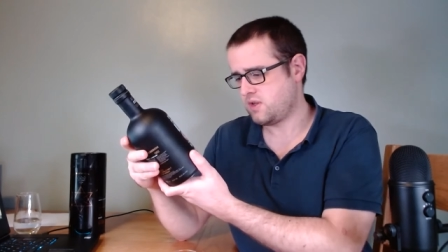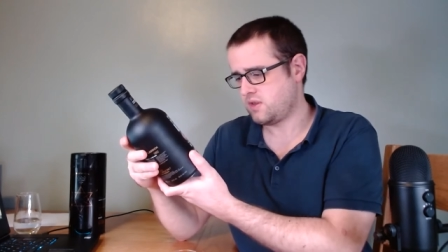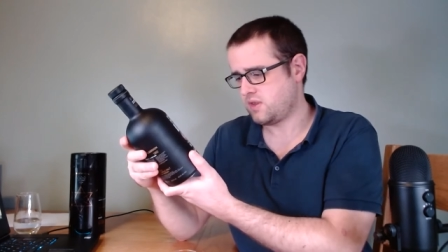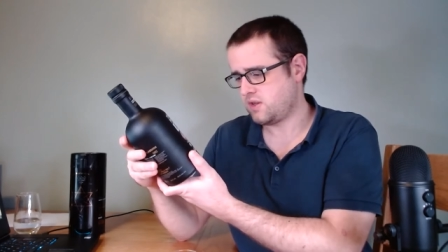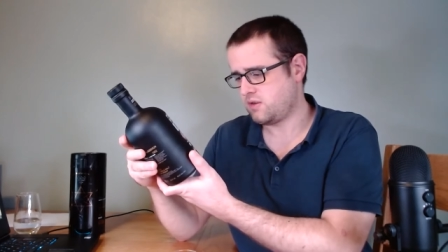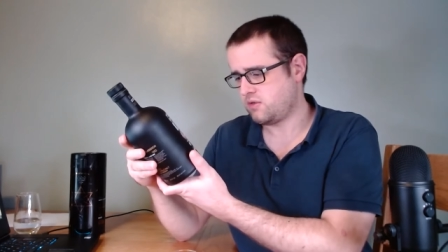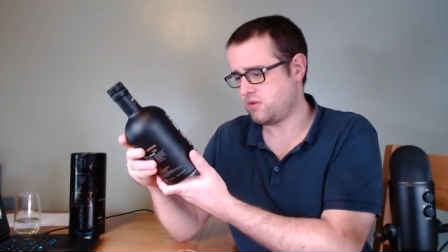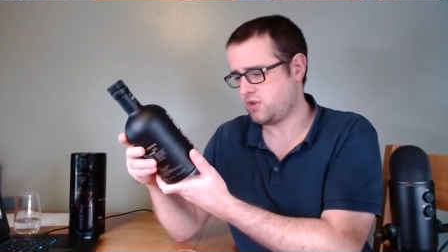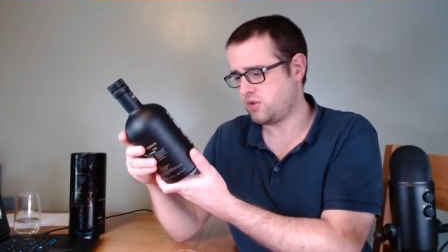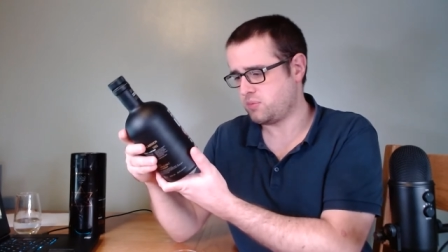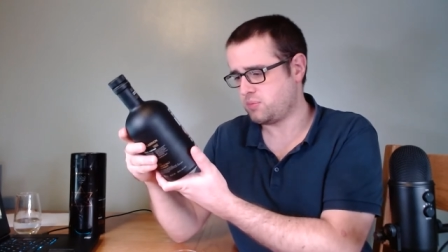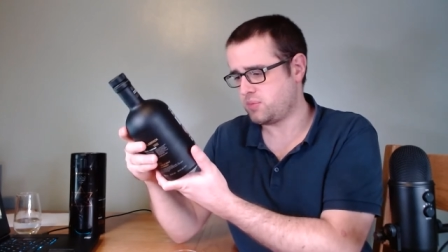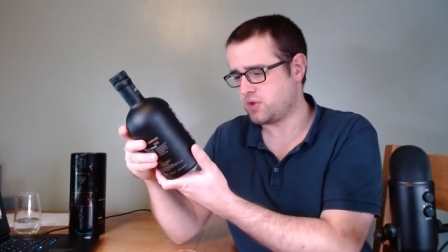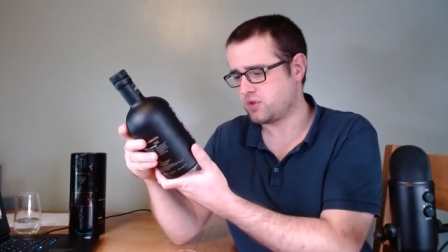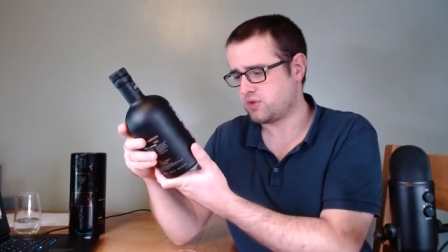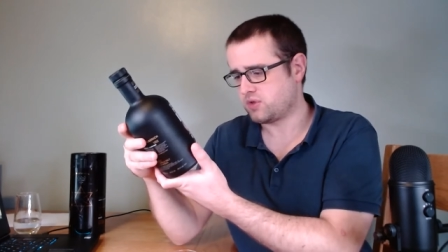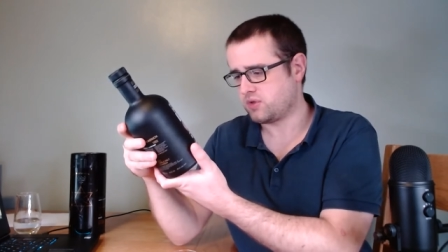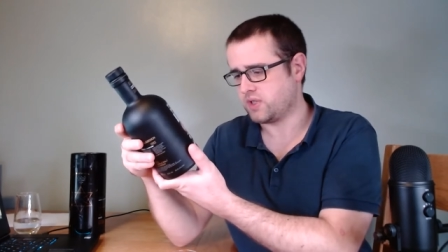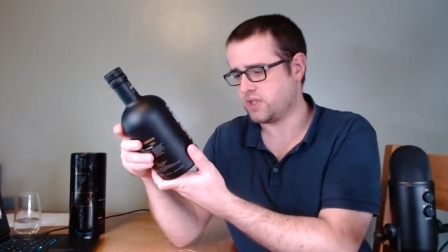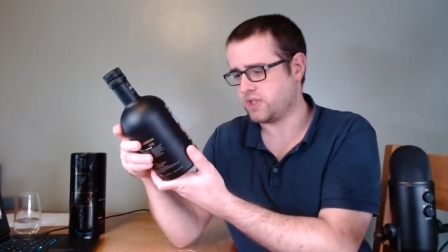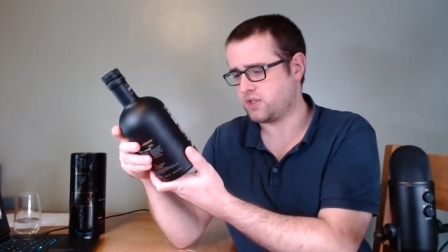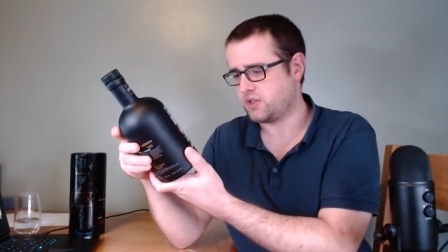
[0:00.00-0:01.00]
There is a
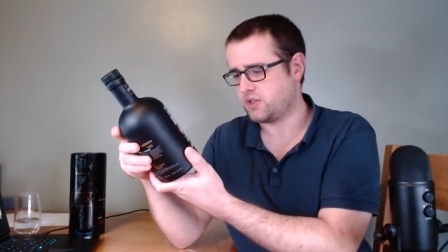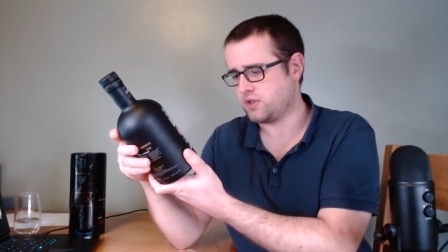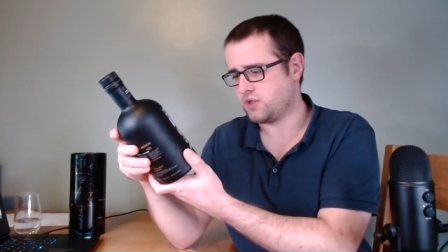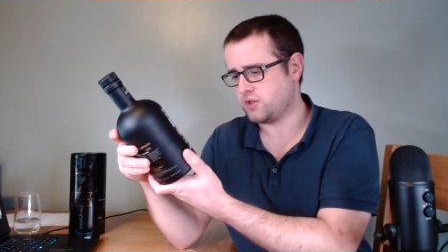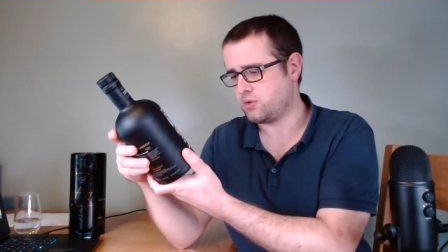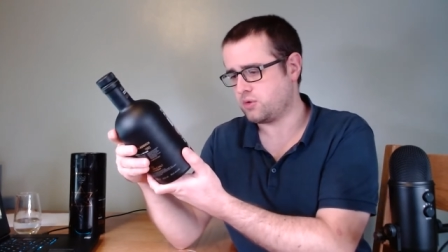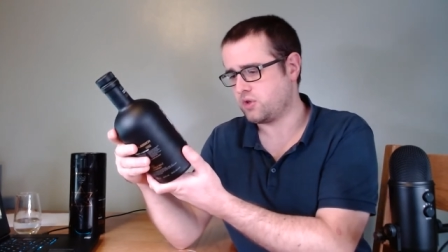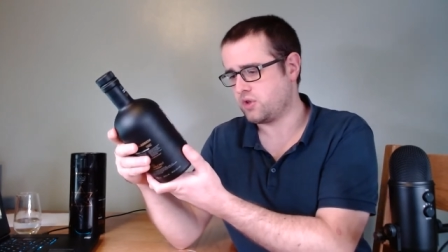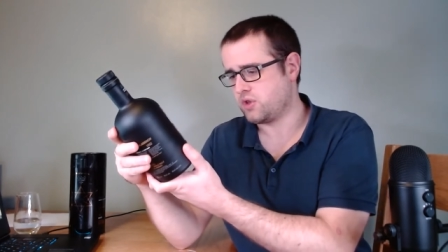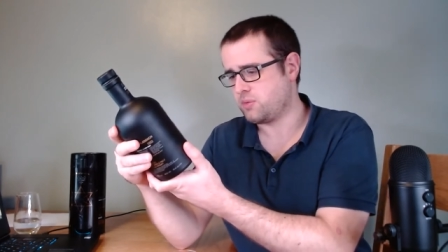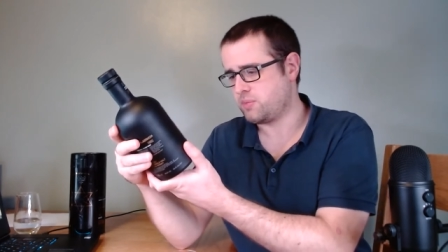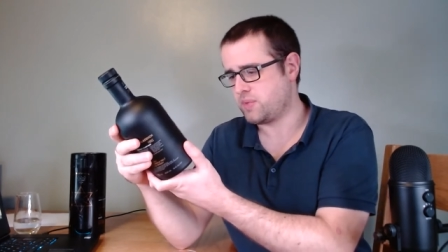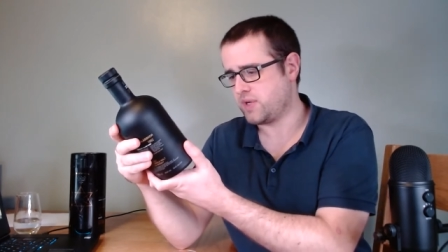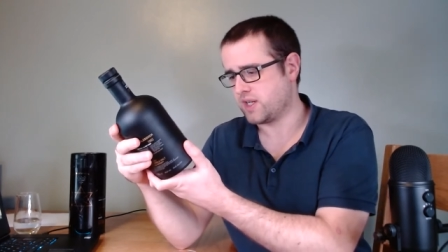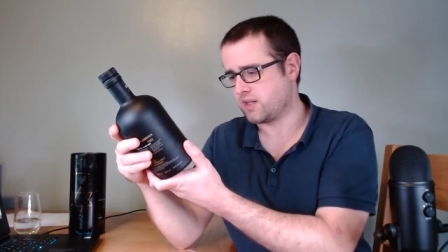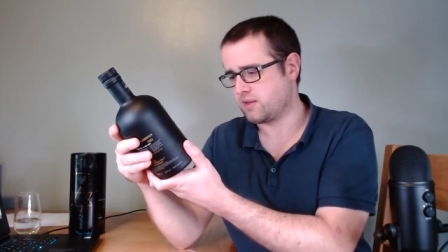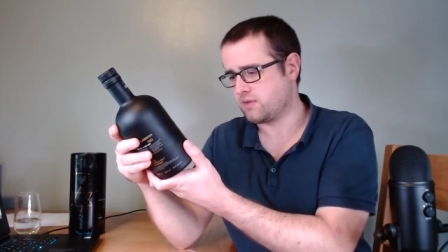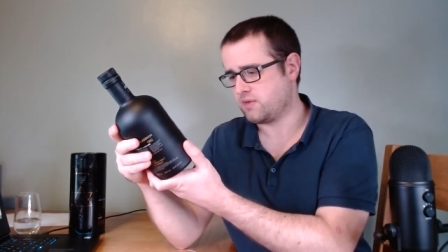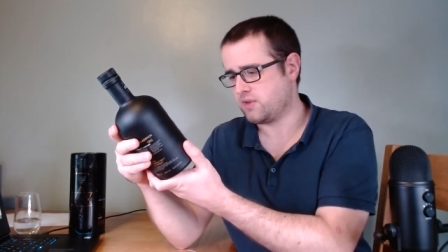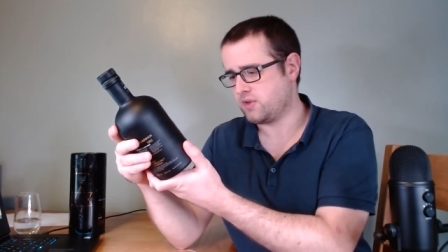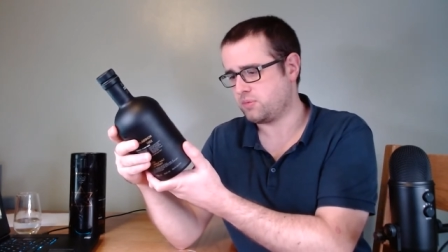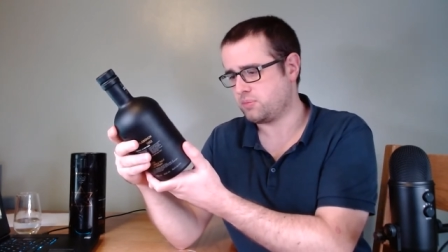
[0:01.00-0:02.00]
bottling code on the back
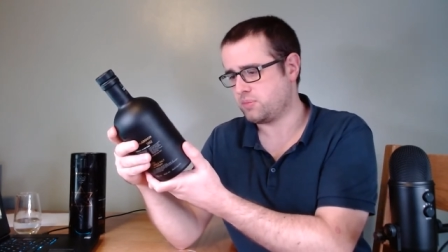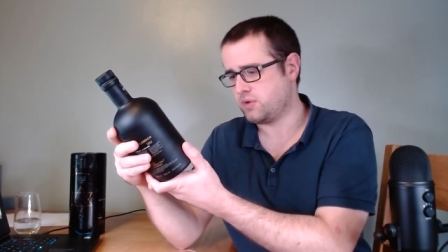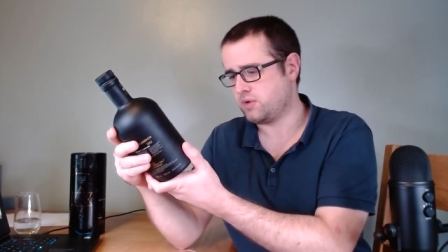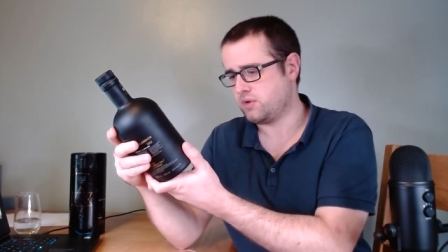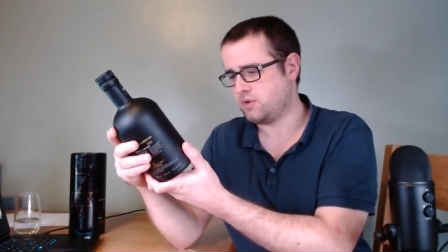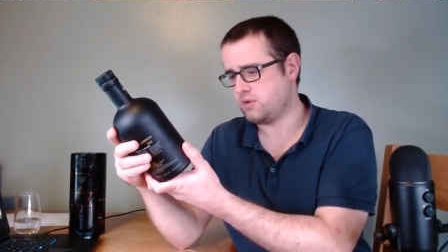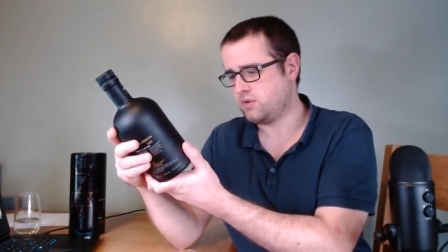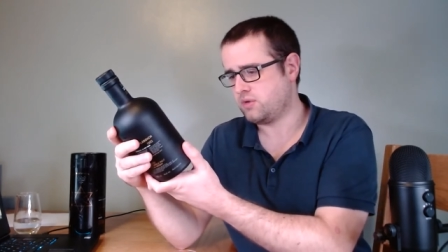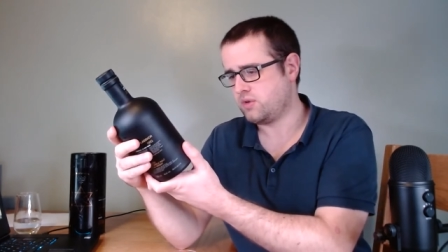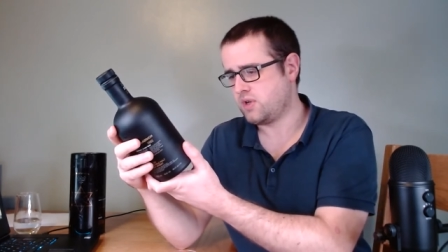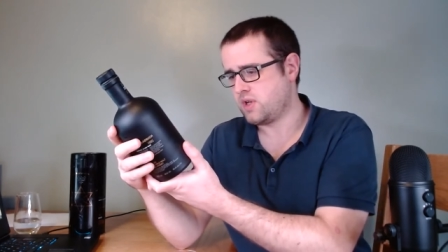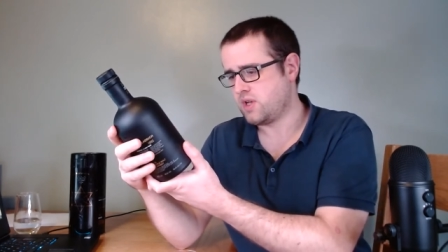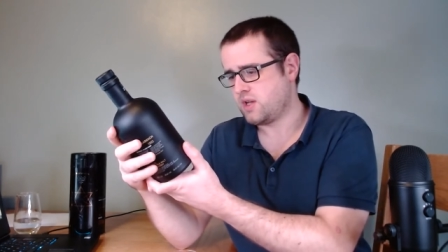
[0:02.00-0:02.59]
of this bottle.